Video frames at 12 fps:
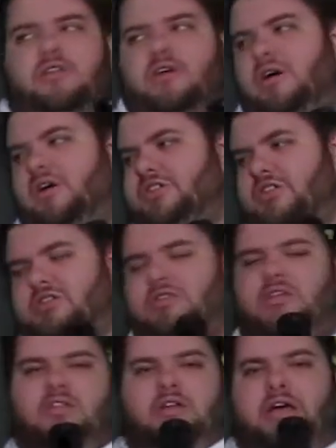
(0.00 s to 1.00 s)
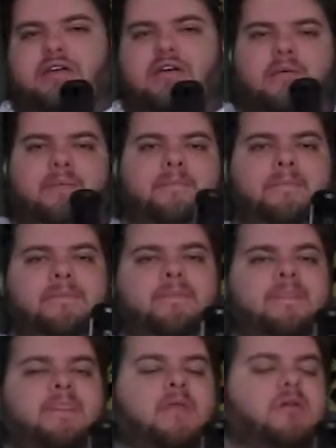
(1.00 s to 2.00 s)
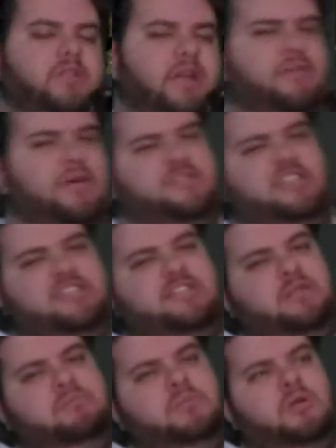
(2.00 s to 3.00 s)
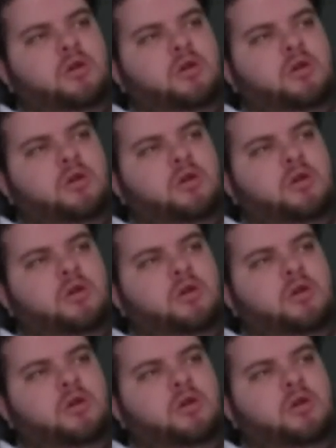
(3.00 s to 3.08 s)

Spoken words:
Also, the like level up system